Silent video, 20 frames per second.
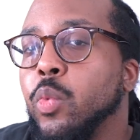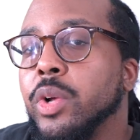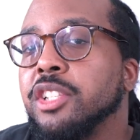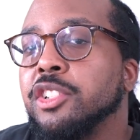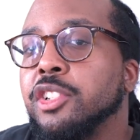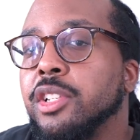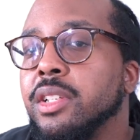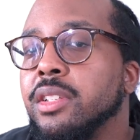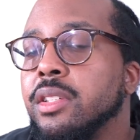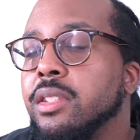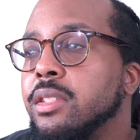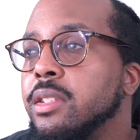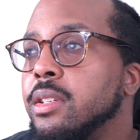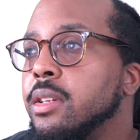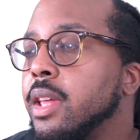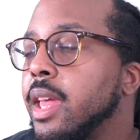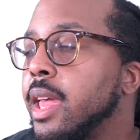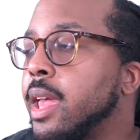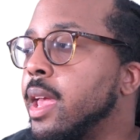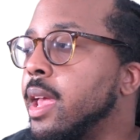wish list,
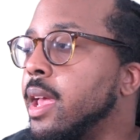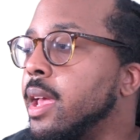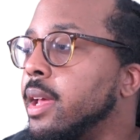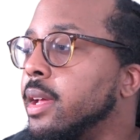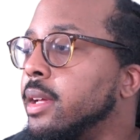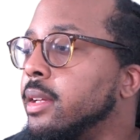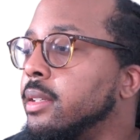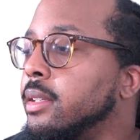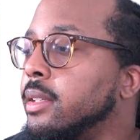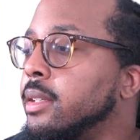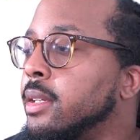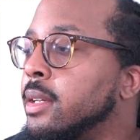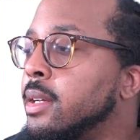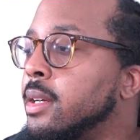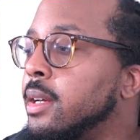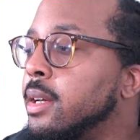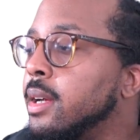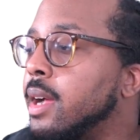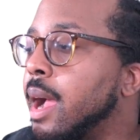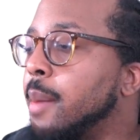and
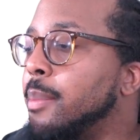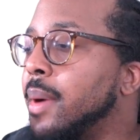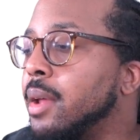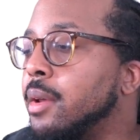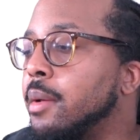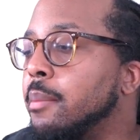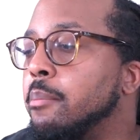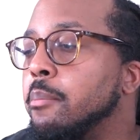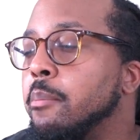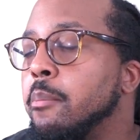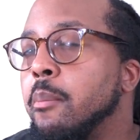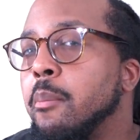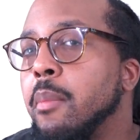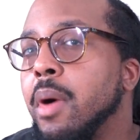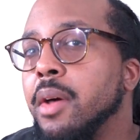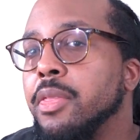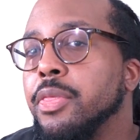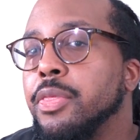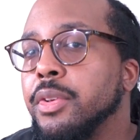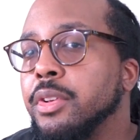about a
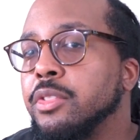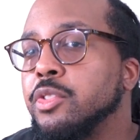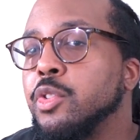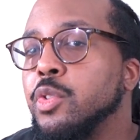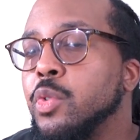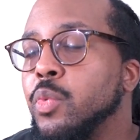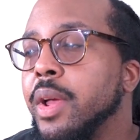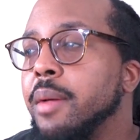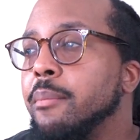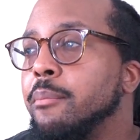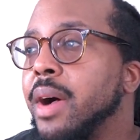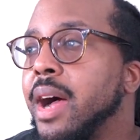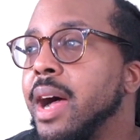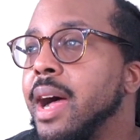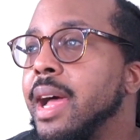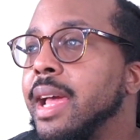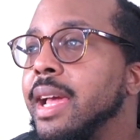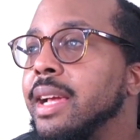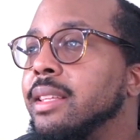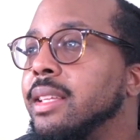month or two went
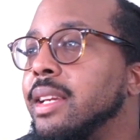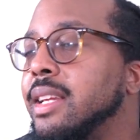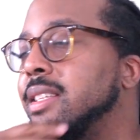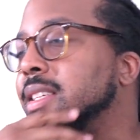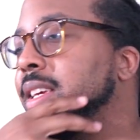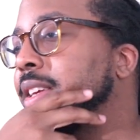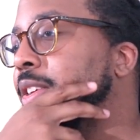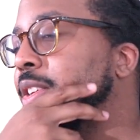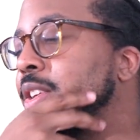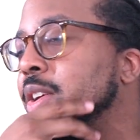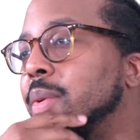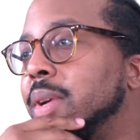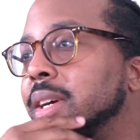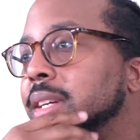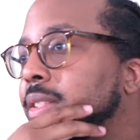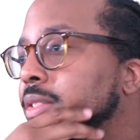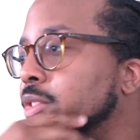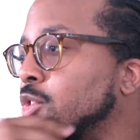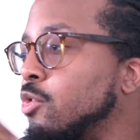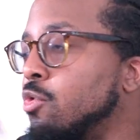by, and then I said, you know
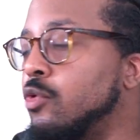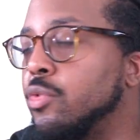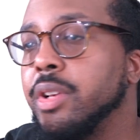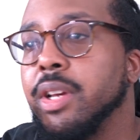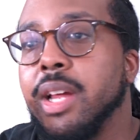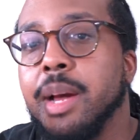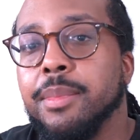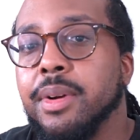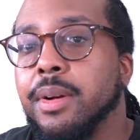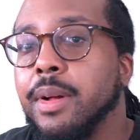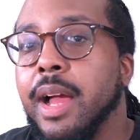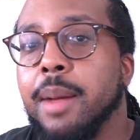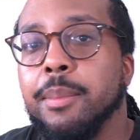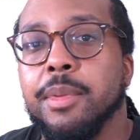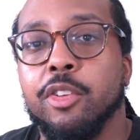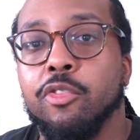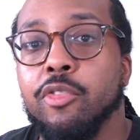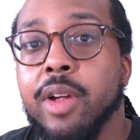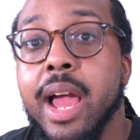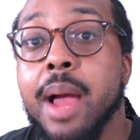what, screw it, I'm
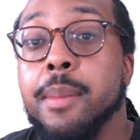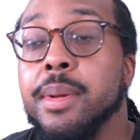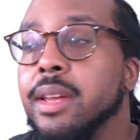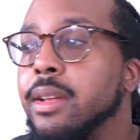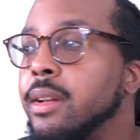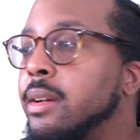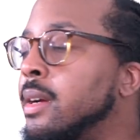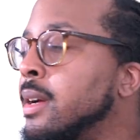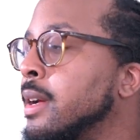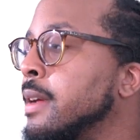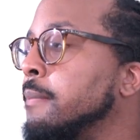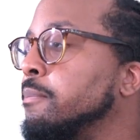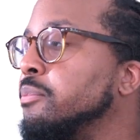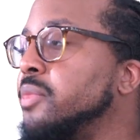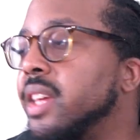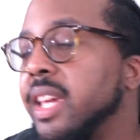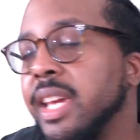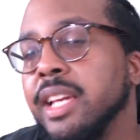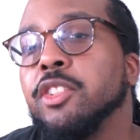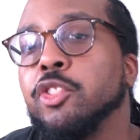gonna grab it.
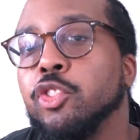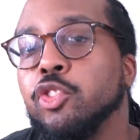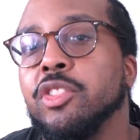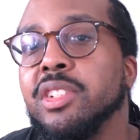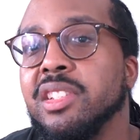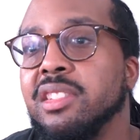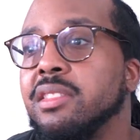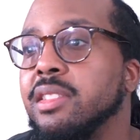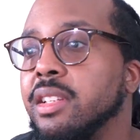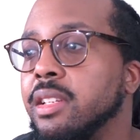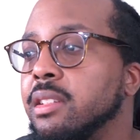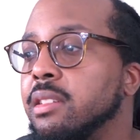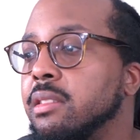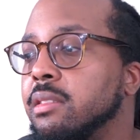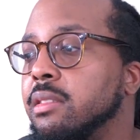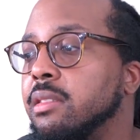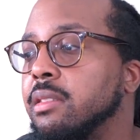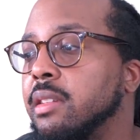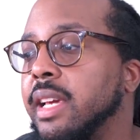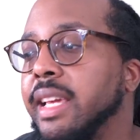The interest
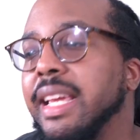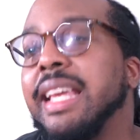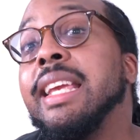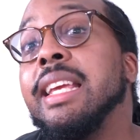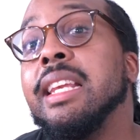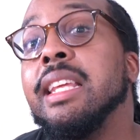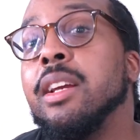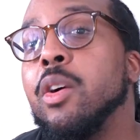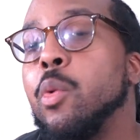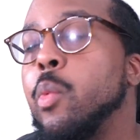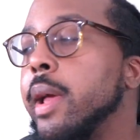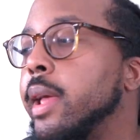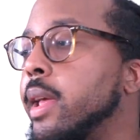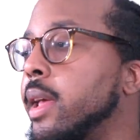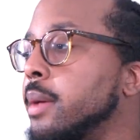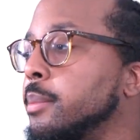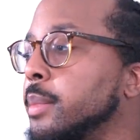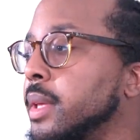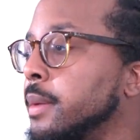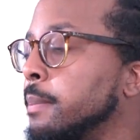is like eating
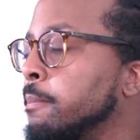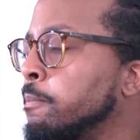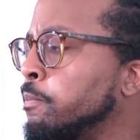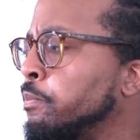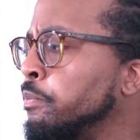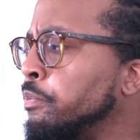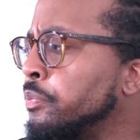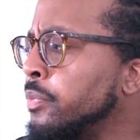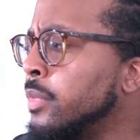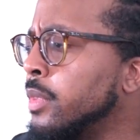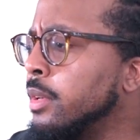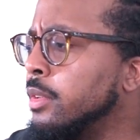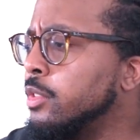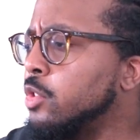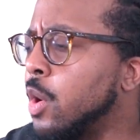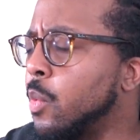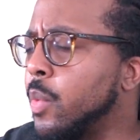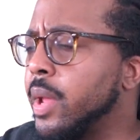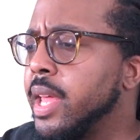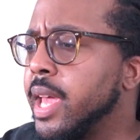away at me.
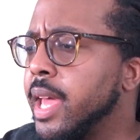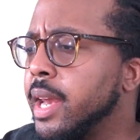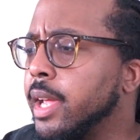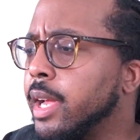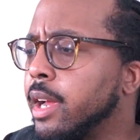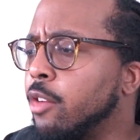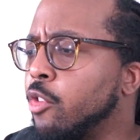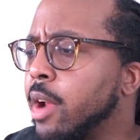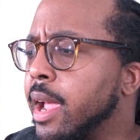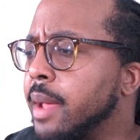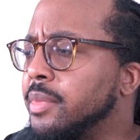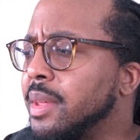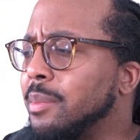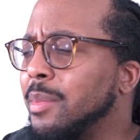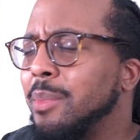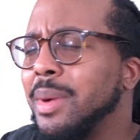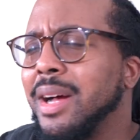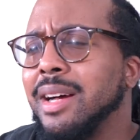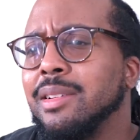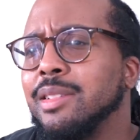So I went ahead and grabbed them
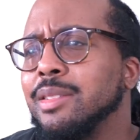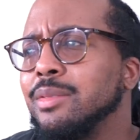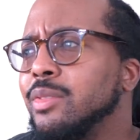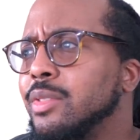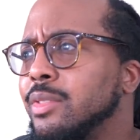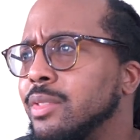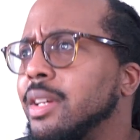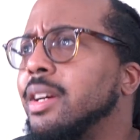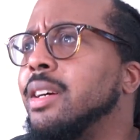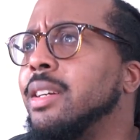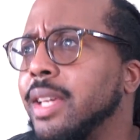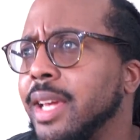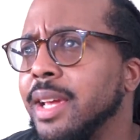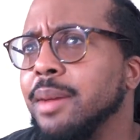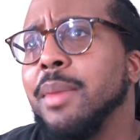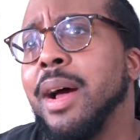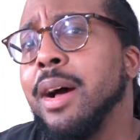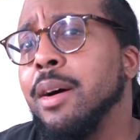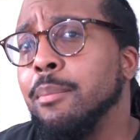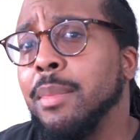about a
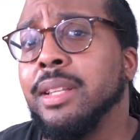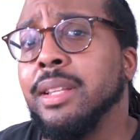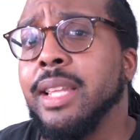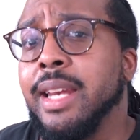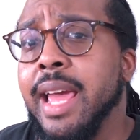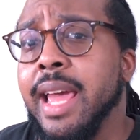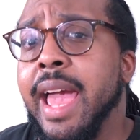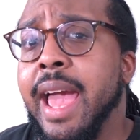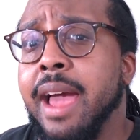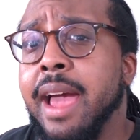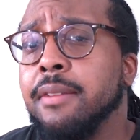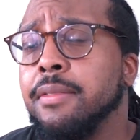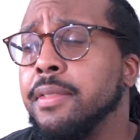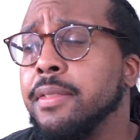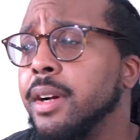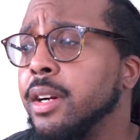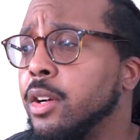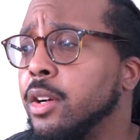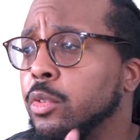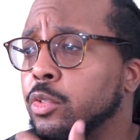month and a half
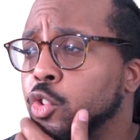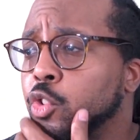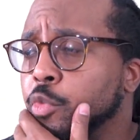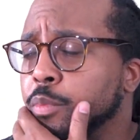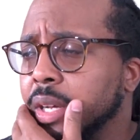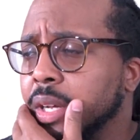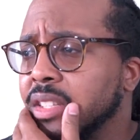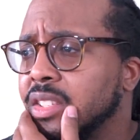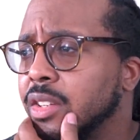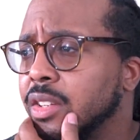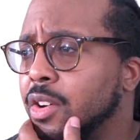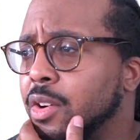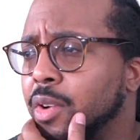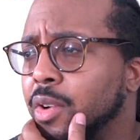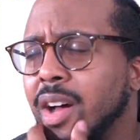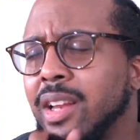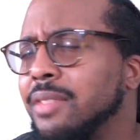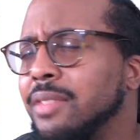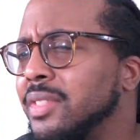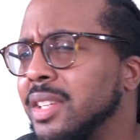ago, 2 months ago.
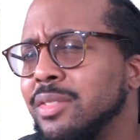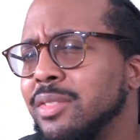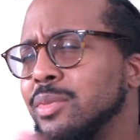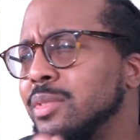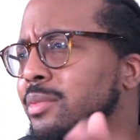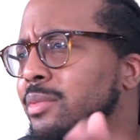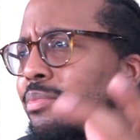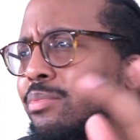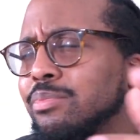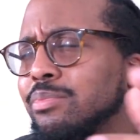All of this was